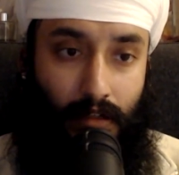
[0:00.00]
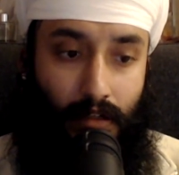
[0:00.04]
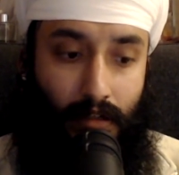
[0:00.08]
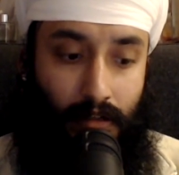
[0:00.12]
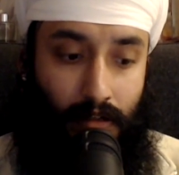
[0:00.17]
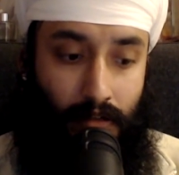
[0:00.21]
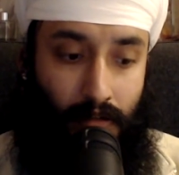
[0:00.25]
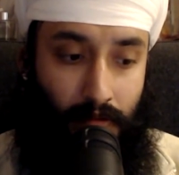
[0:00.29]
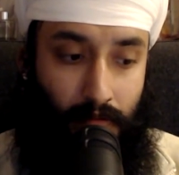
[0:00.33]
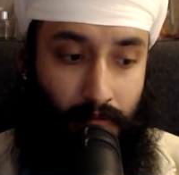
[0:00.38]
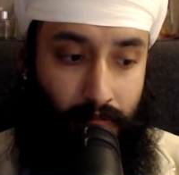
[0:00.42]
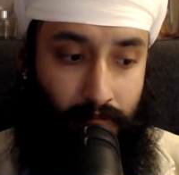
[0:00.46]

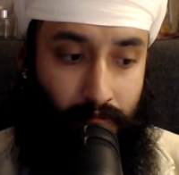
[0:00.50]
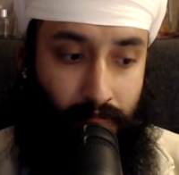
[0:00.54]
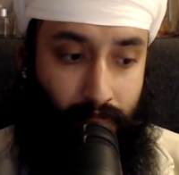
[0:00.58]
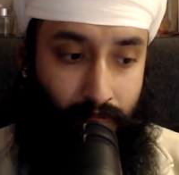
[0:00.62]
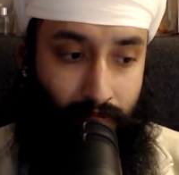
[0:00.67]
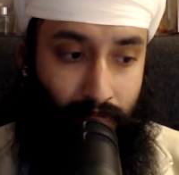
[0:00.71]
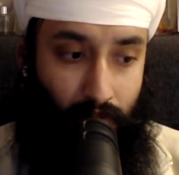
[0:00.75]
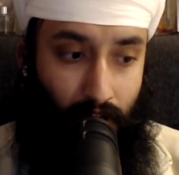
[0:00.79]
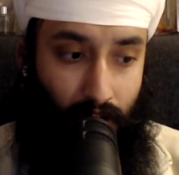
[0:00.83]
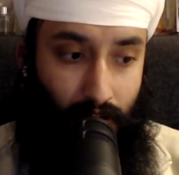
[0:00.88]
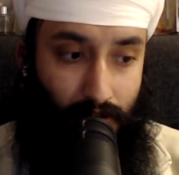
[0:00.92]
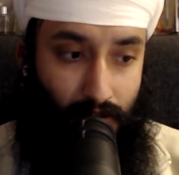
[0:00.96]
Um,
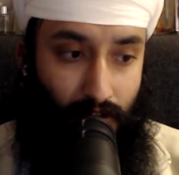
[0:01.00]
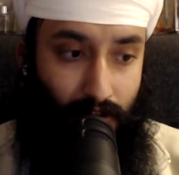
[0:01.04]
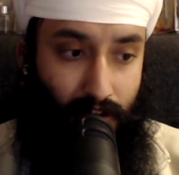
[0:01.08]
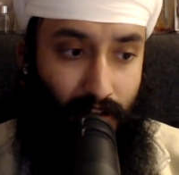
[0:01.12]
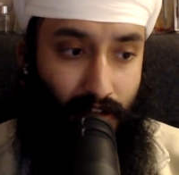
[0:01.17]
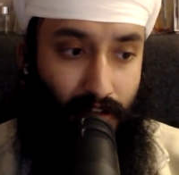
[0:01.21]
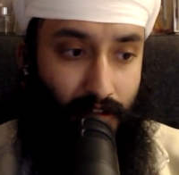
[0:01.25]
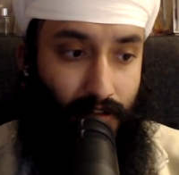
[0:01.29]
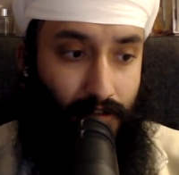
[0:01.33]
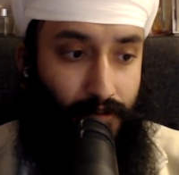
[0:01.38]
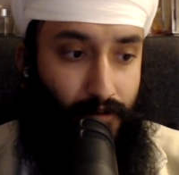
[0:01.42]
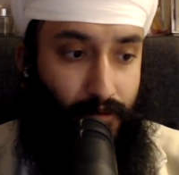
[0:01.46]
I was
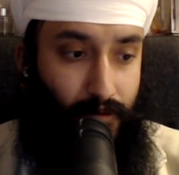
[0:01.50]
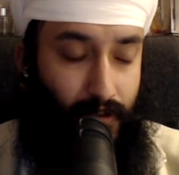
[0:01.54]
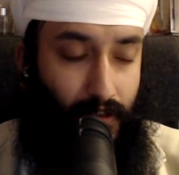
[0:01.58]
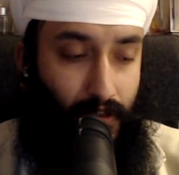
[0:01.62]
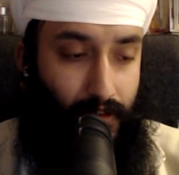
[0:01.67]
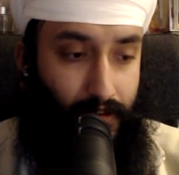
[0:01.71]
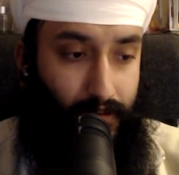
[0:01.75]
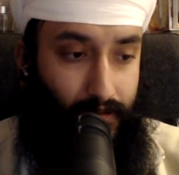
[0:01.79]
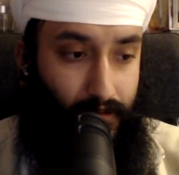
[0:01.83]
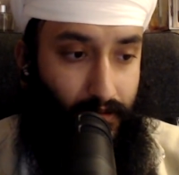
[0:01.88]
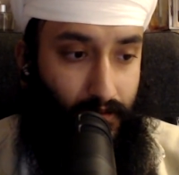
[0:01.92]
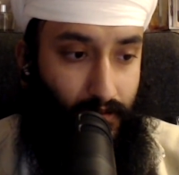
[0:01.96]
looking into it
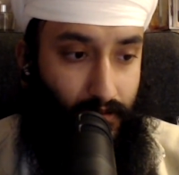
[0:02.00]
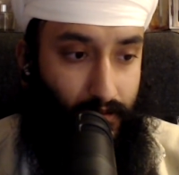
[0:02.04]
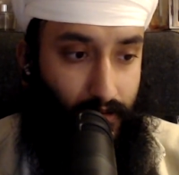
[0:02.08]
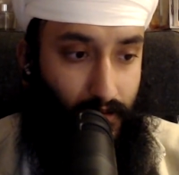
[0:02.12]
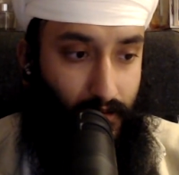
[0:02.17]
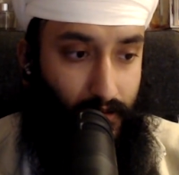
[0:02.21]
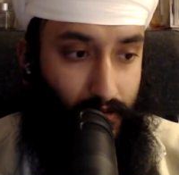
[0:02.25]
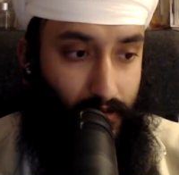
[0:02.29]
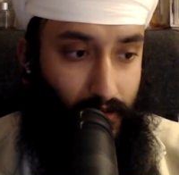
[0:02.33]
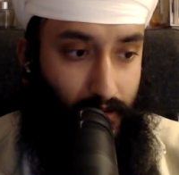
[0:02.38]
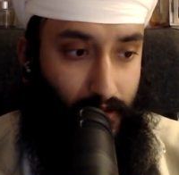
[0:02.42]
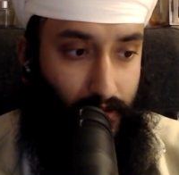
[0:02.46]
and
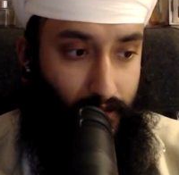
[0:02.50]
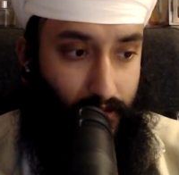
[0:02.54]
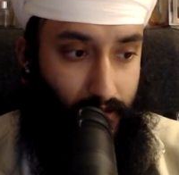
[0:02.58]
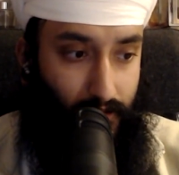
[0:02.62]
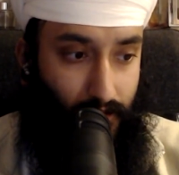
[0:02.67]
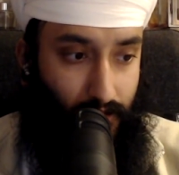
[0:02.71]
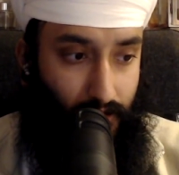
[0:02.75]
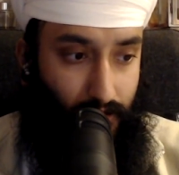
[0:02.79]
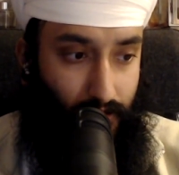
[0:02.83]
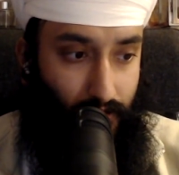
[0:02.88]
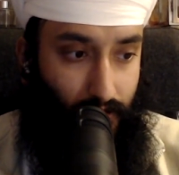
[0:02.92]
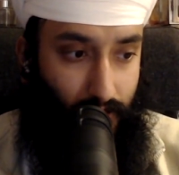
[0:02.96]
uh,
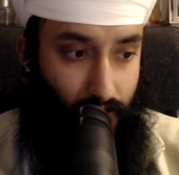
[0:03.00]
the